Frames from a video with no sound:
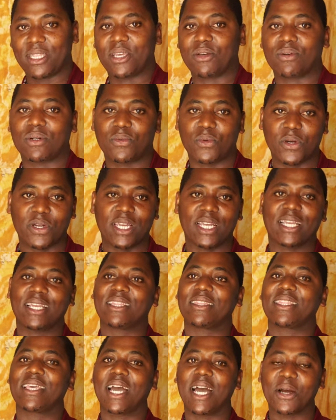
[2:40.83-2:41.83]
they were working
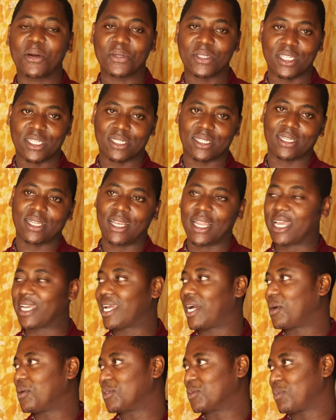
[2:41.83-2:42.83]
in the houses
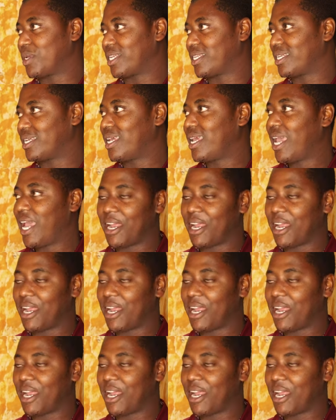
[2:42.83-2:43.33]
like housemaid.